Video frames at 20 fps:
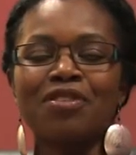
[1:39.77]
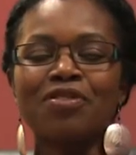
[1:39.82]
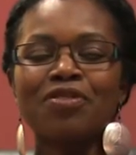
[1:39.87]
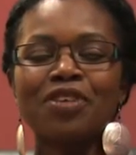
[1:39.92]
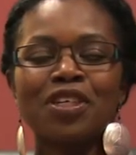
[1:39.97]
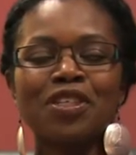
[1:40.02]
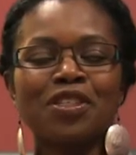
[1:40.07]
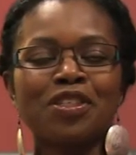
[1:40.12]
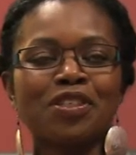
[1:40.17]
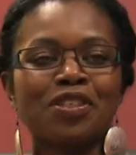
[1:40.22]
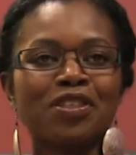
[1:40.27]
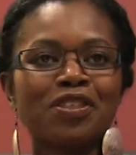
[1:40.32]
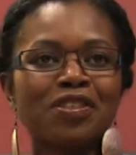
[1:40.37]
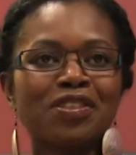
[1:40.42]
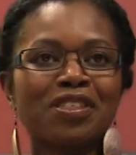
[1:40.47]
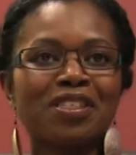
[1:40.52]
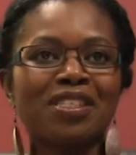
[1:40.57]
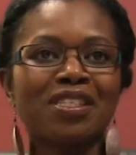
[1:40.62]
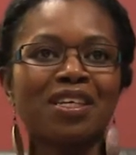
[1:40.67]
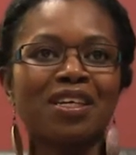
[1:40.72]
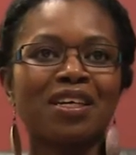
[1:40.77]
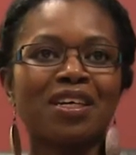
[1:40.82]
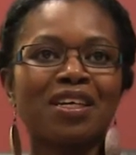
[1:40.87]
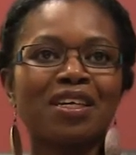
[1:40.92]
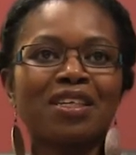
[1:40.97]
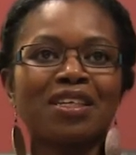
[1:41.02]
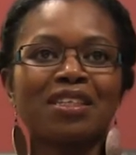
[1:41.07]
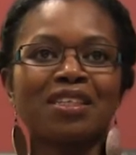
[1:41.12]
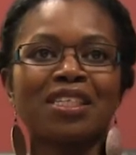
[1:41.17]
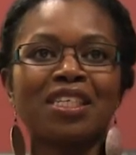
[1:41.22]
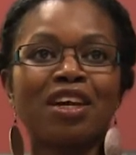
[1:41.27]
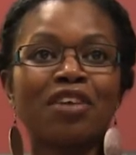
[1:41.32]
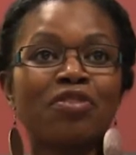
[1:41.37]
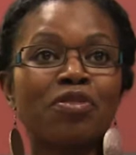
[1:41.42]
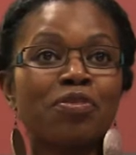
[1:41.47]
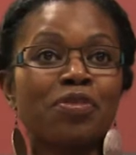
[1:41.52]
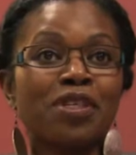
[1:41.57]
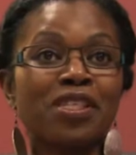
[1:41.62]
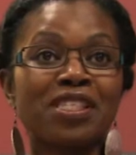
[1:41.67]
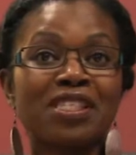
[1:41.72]
funders, uh,
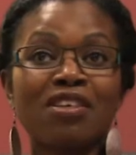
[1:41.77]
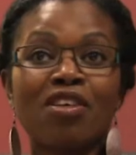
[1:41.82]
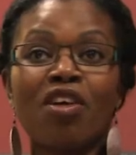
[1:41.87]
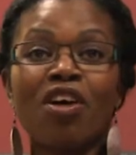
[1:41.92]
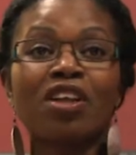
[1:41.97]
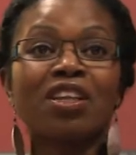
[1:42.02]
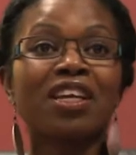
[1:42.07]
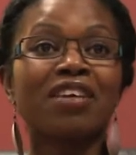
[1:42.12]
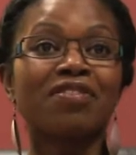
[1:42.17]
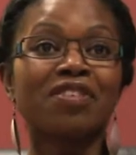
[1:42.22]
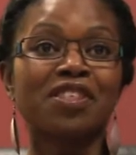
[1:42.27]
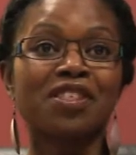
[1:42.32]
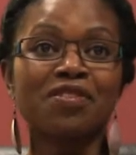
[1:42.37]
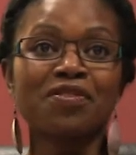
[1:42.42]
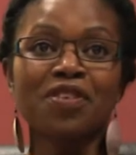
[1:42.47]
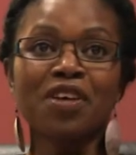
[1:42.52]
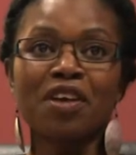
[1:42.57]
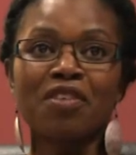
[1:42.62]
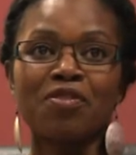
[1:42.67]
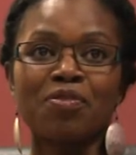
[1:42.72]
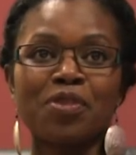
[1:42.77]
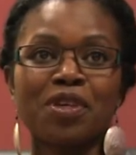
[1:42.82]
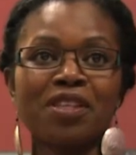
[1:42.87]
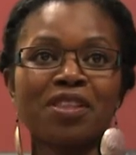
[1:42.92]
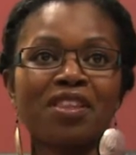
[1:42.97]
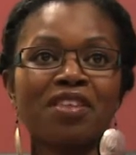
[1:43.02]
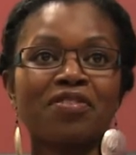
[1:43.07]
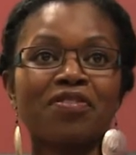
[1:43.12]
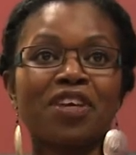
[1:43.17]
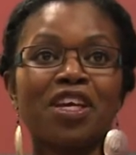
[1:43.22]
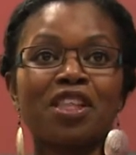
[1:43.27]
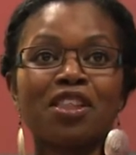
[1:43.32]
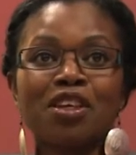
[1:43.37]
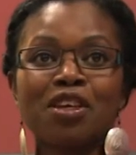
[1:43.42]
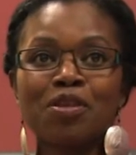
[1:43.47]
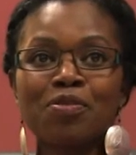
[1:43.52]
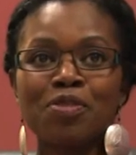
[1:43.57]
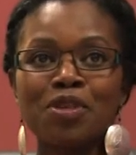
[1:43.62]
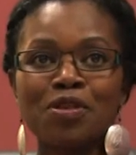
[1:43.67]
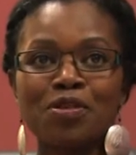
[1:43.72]
government, all levels of government, the faith
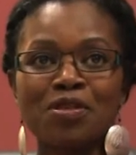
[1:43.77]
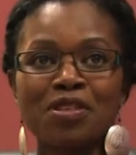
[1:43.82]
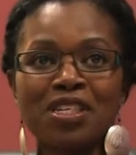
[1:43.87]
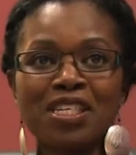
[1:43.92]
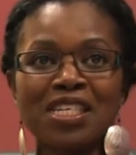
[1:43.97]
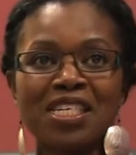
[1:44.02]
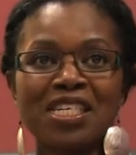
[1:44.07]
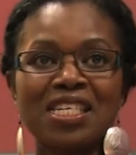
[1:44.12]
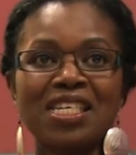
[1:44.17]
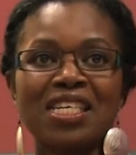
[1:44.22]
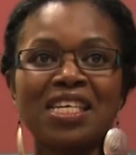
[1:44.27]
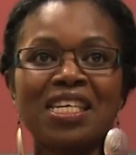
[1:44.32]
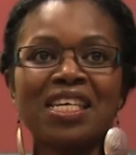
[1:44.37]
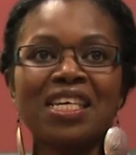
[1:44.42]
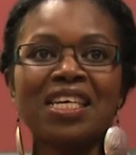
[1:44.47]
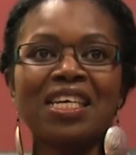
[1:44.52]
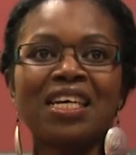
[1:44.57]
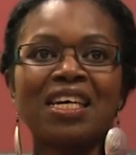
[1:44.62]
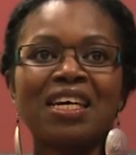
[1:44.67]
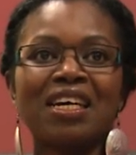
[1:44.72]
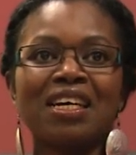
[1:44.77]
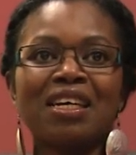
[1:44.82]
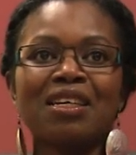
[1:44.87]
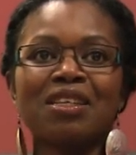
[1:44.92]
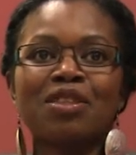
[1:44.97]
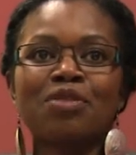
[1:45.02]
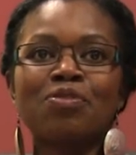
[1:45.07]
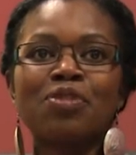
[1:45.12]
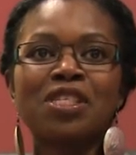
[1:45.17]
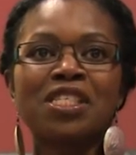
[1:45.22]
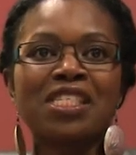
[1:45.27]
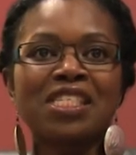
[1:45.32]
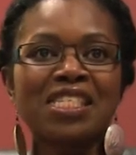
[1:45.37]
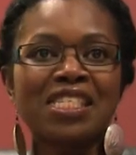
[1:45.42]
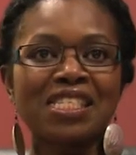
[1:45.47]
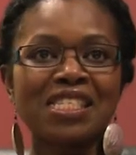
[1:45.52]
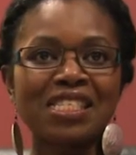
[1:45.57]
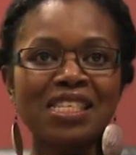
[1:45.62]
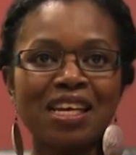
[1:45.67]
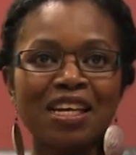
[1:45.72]
community, uh, the
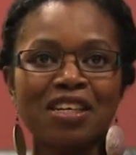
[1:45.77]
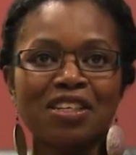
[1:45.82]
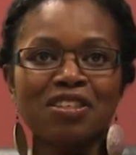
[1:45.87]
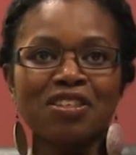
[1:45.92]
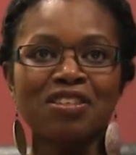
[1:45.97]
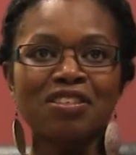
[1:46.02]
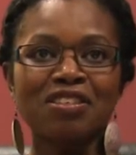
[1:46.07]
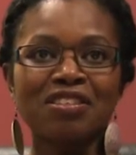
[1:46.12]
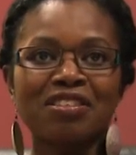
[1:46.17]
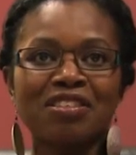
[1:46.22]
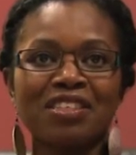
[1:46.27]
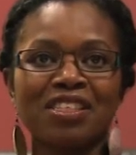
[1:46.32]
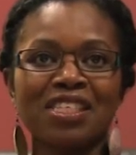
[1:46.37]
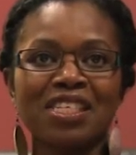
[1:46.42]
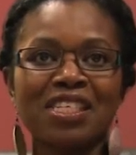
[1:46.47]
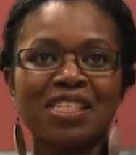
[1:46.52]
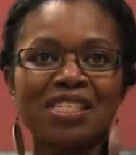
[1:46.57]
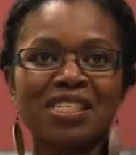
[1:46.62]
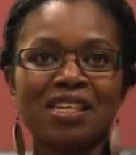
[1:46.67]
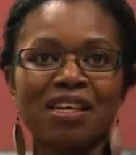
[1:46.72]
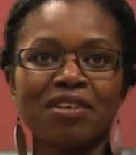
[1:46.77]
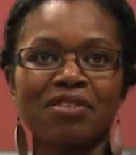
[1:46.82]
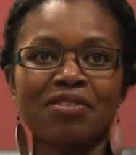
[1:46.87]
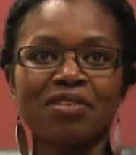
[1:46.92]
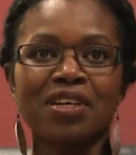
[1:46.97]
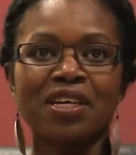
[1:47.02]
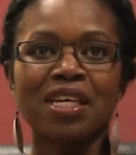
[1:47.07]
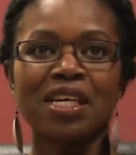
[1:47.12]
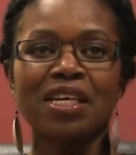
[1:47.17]
business sector, et cetera.